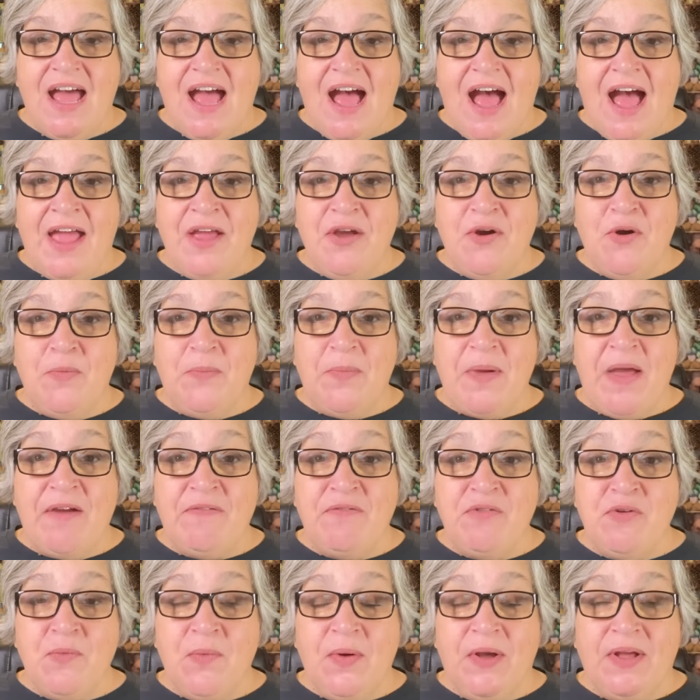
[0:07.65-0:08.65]
I hope
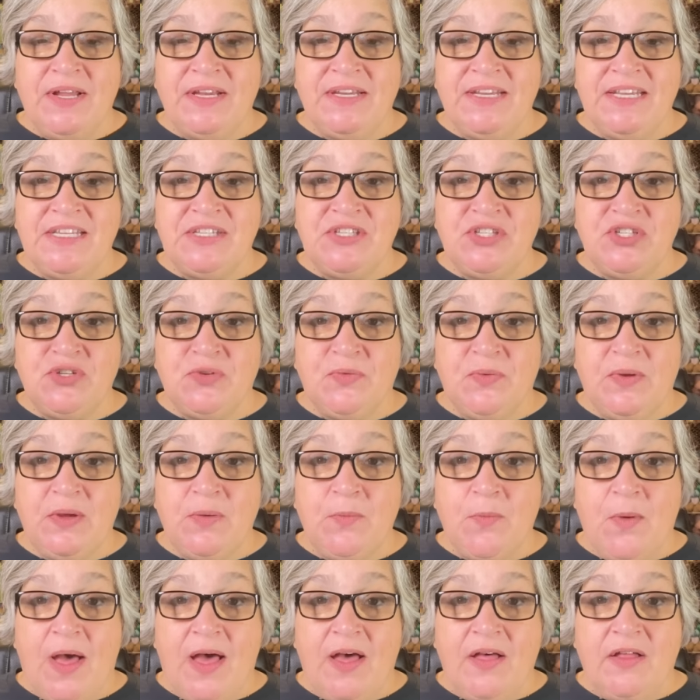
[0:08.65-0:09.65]
everyone is doing
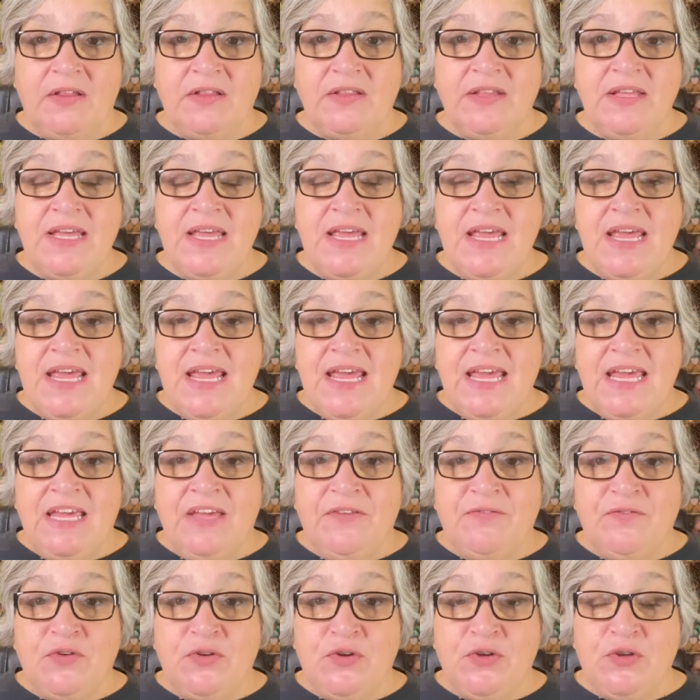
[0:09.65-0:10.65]
well.
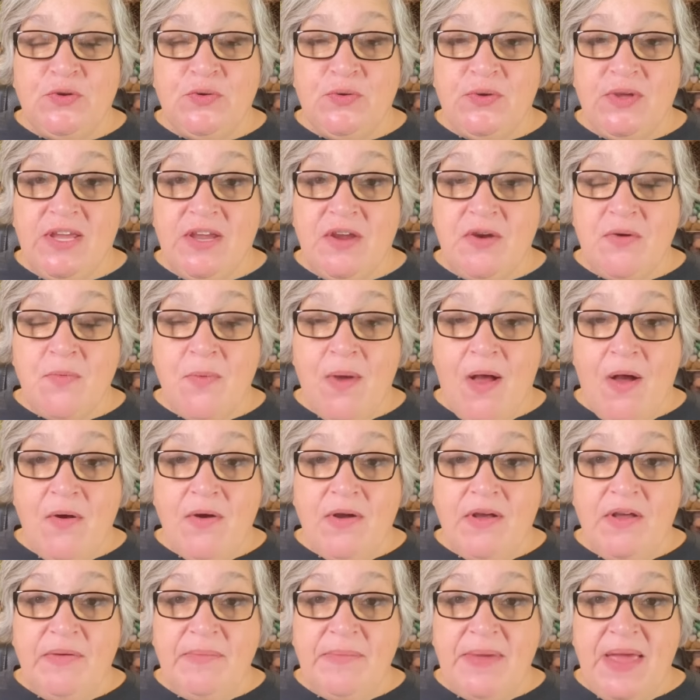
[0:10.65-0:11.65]
If you're new here,
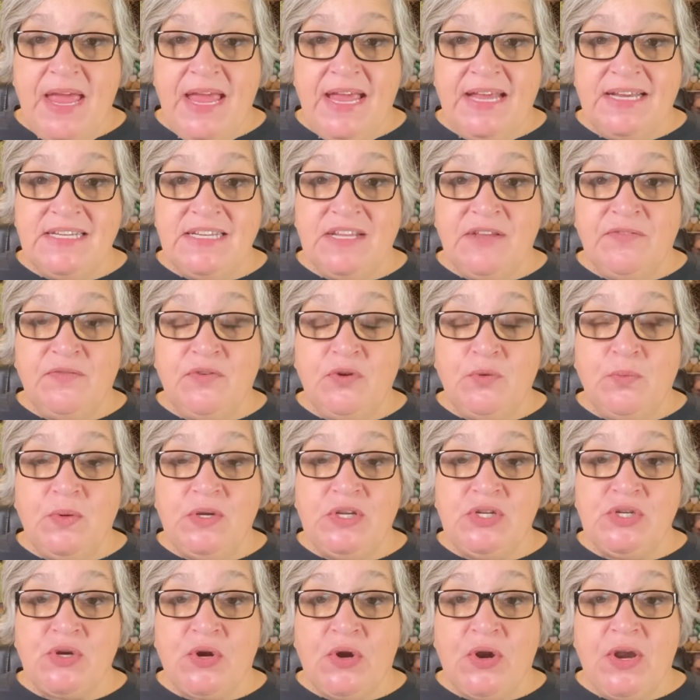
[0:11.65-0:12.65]
welcome. And if you're
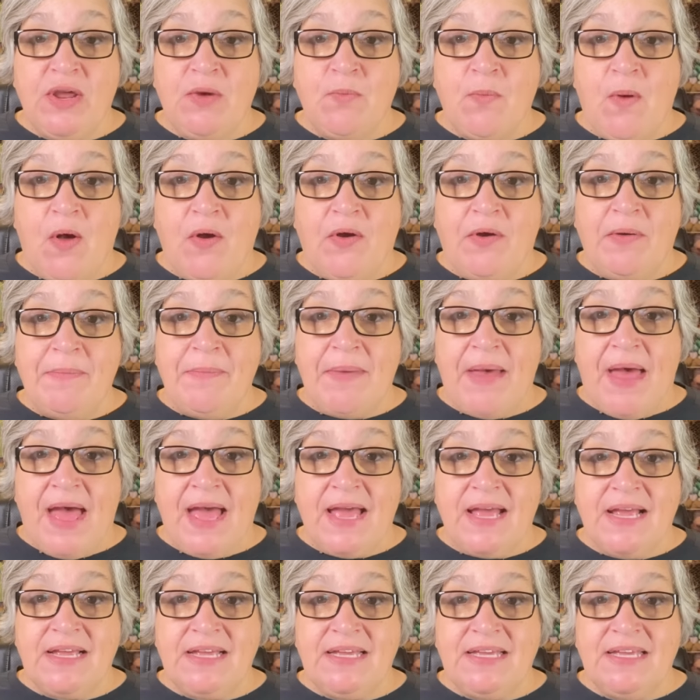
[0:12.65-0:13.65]
returning, welcome
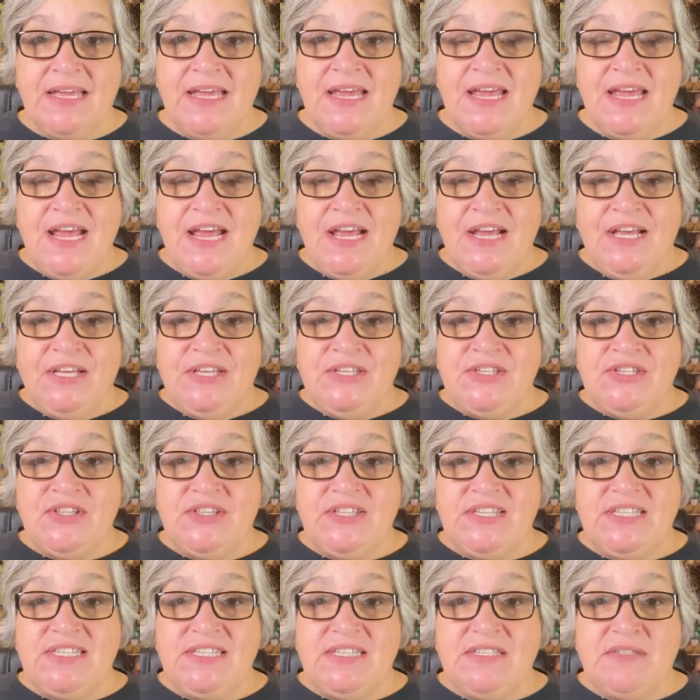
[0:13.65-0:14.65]
back. So
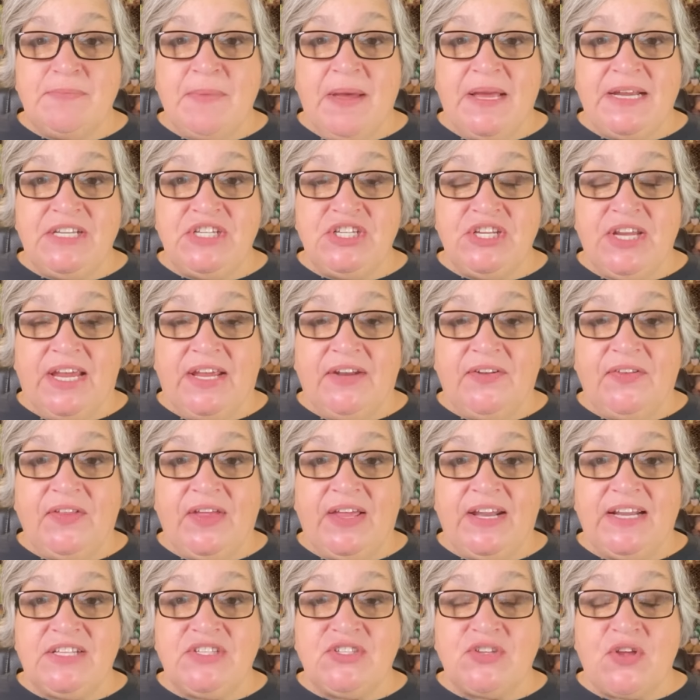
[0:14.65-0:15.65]
this is my channel
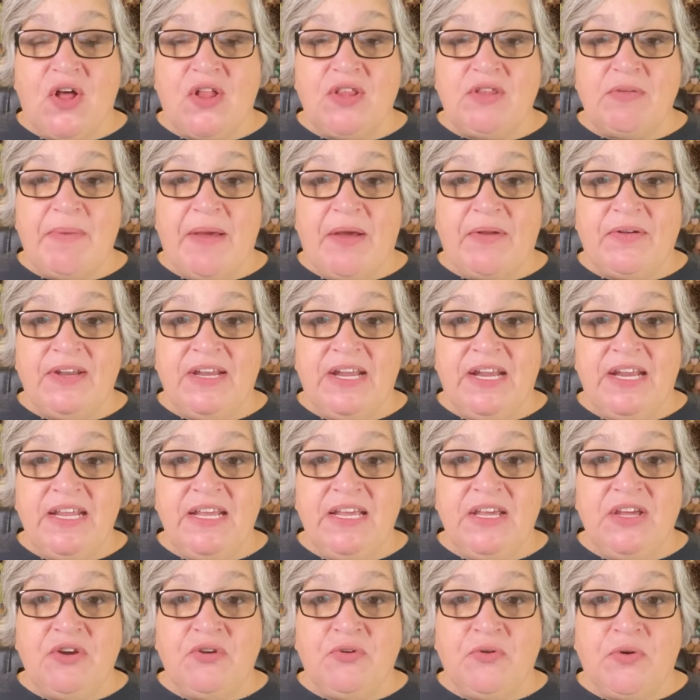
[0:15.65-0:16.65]
and it's all about knitting
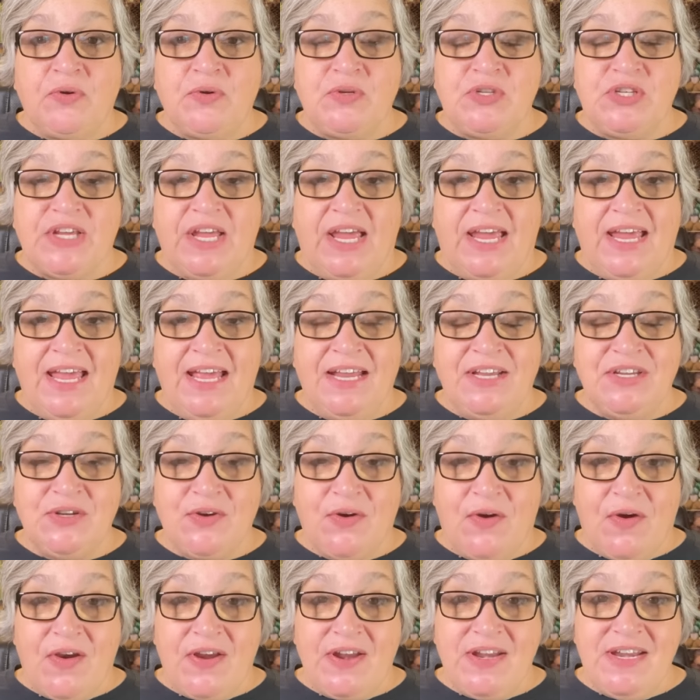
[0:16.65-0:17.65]
and crochet and
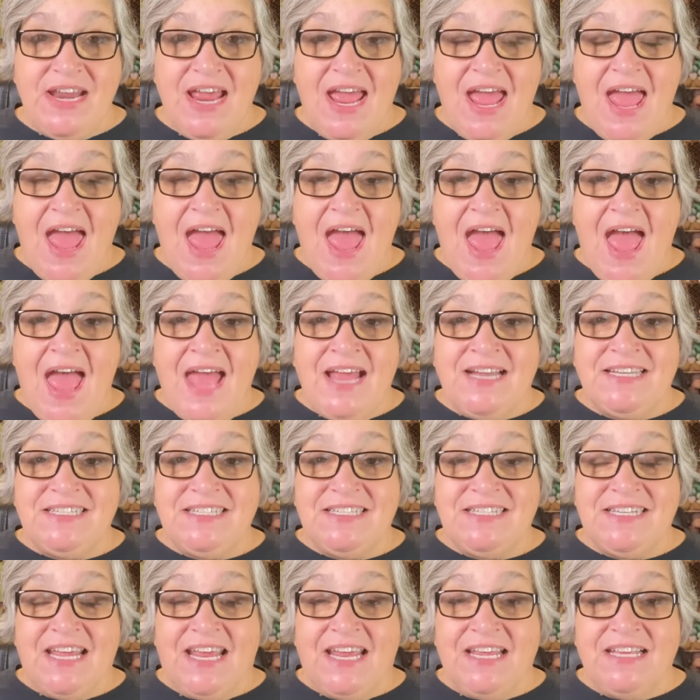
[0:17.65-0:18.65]
yarn. And
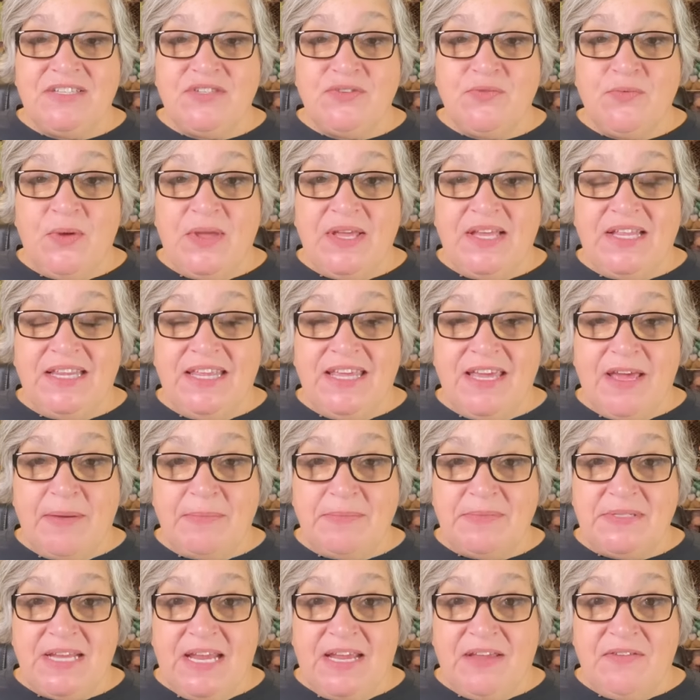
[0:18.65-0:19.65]
today is a weekly
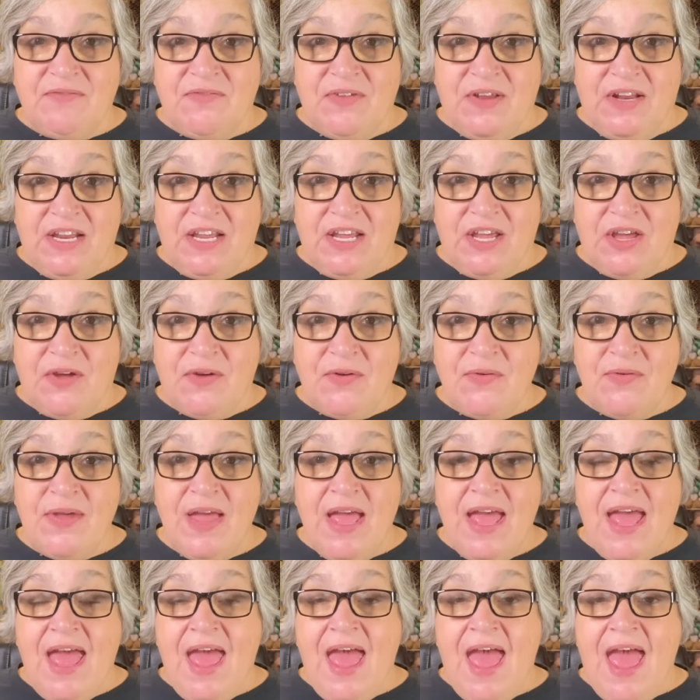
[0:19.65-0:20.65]
update video
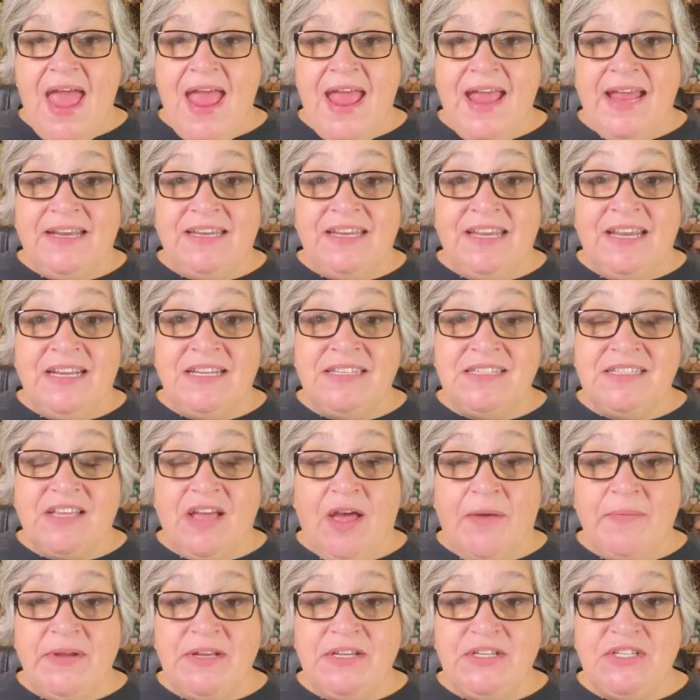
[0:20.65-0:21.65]
and it is
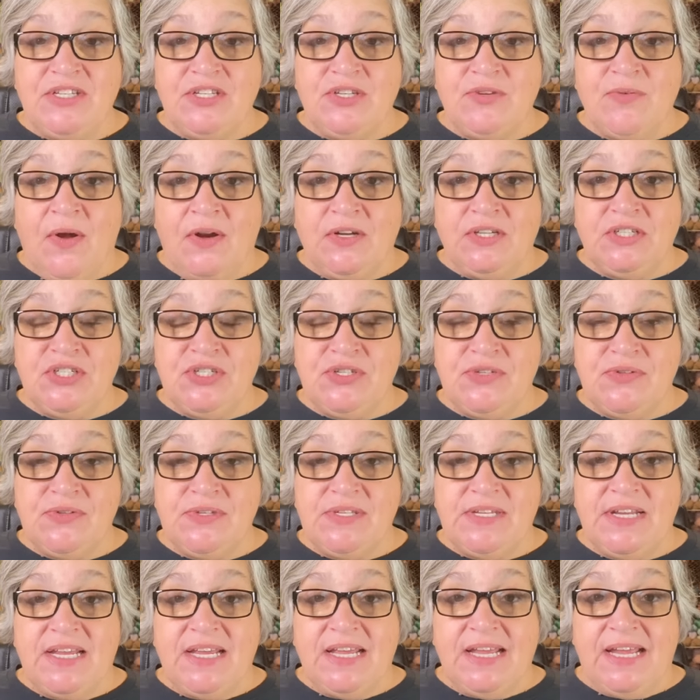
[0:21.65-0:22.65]
coming to you on a
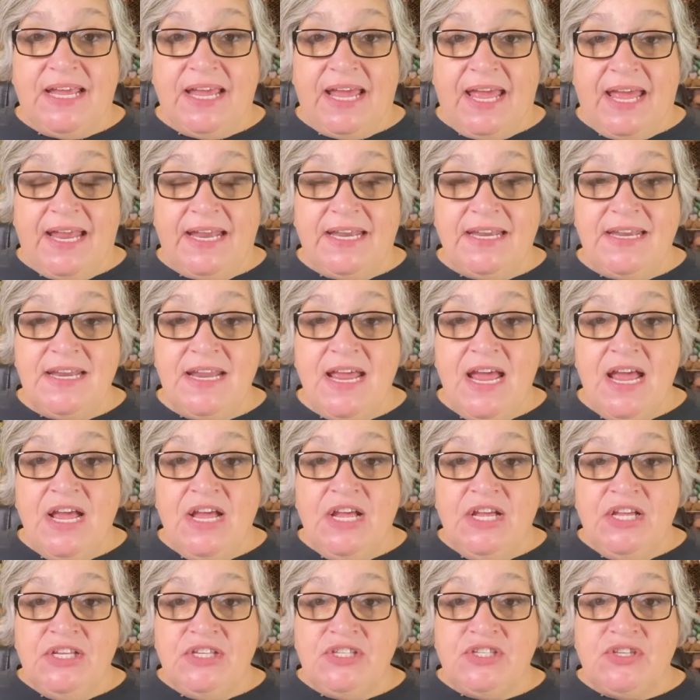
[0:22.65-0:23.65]
Tuesday again.
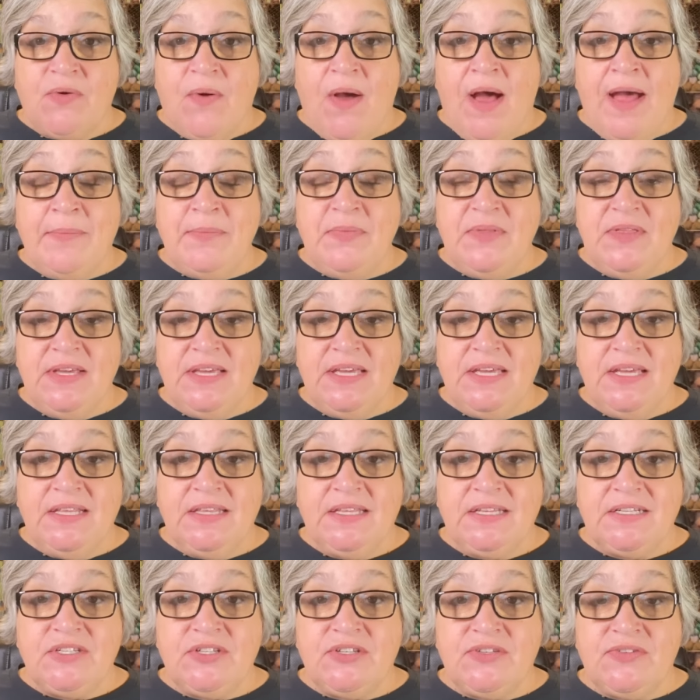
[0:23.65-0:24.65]
So I'm thinking
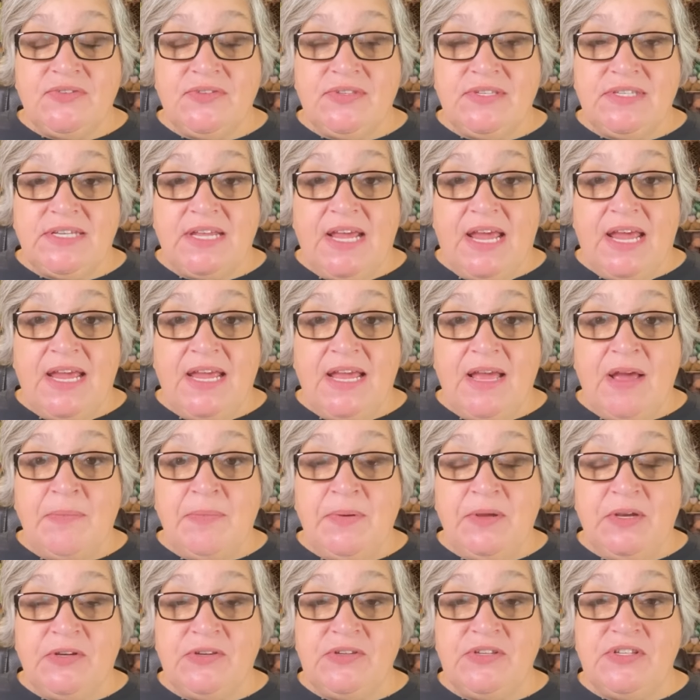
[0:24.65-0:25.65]
that Tuesday
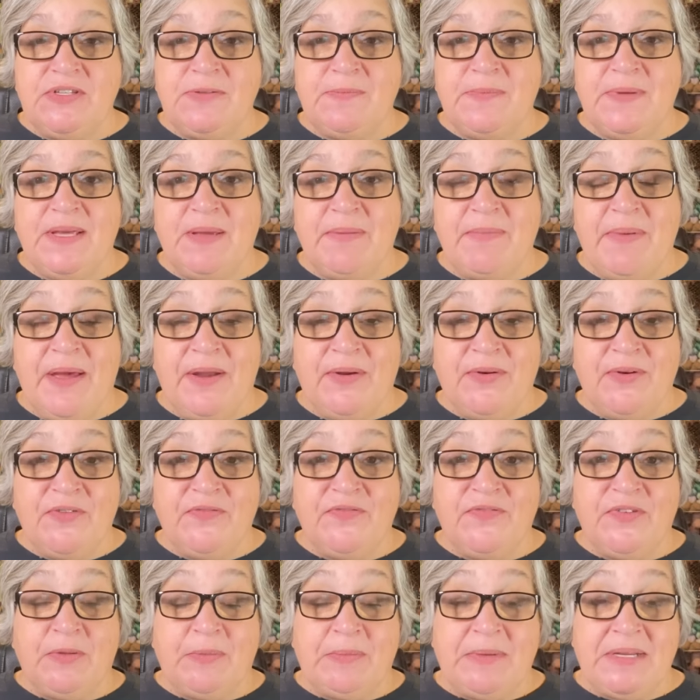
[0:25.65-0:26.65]
appears to be a better
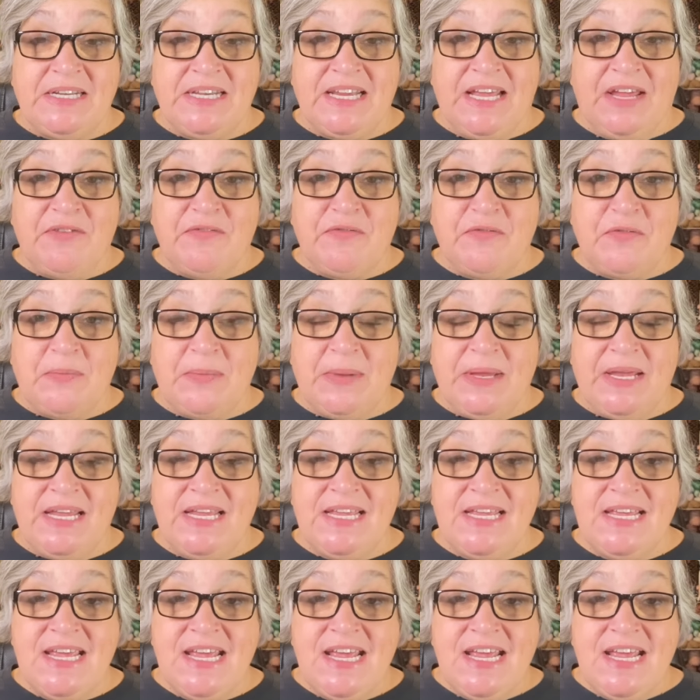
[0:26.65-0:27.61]
filming day for me.